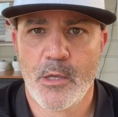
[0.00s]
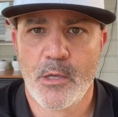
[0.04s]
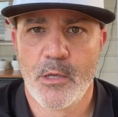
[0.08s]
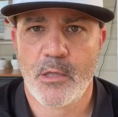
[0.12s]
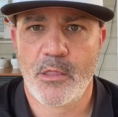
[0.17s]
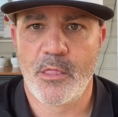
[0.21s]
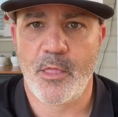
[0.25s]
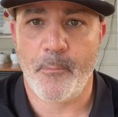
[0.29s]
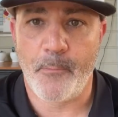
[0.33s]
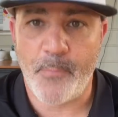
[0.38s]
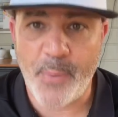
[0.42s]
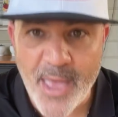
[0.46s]

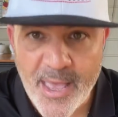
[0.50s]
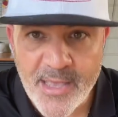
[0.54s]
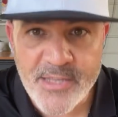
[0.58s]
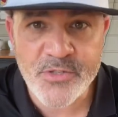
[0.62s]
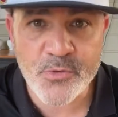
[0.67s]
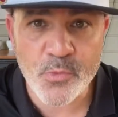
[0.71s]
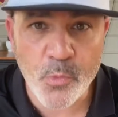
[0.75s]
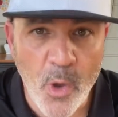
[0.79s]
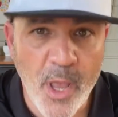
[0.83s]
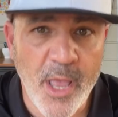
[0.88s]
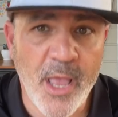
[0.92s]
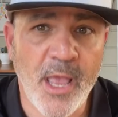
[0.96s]
The best
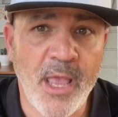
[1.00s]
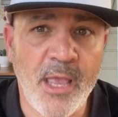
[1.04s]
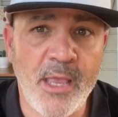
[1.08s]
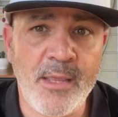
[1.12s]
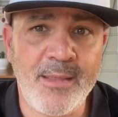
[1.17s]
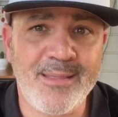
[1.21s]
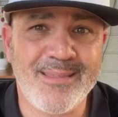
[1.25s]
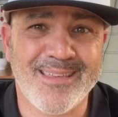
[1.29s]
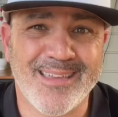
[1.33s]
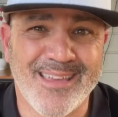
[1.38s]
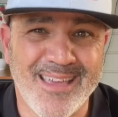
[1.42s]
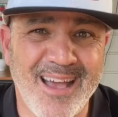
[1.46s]
way
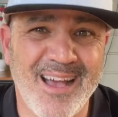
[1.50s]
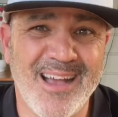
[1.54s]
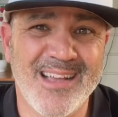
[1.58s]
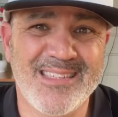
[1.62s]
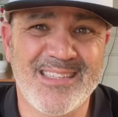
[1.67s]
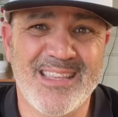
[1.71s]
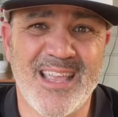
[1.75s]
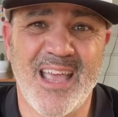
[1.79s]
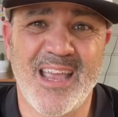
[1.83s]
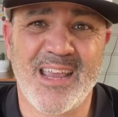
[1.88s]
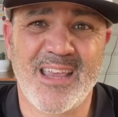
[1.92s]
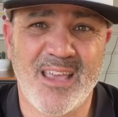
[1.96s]
to
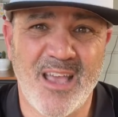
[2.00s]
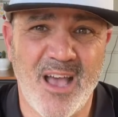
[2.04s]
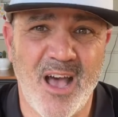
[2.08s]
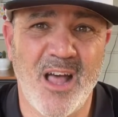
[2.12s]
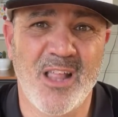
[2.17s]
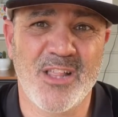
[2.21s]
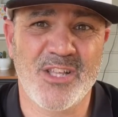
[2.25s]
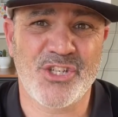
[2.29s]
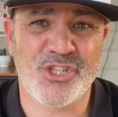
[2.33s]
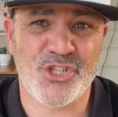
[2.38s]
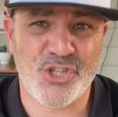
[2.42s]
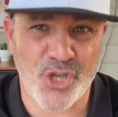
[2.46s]
contact
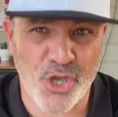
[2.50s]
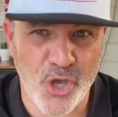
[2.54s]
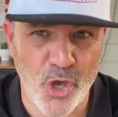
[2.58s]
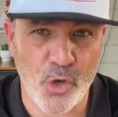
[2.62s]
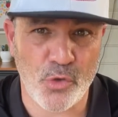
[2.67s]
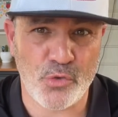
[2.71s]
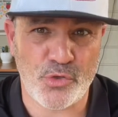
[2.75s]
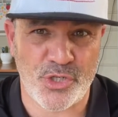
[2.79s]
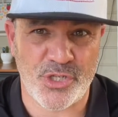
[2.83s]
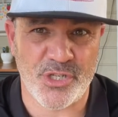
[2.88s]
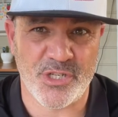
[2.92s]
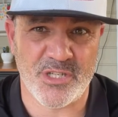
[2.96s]
college
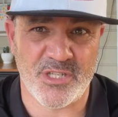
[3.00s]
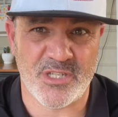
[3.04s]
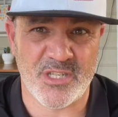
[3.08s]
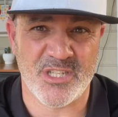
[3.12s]
coaches,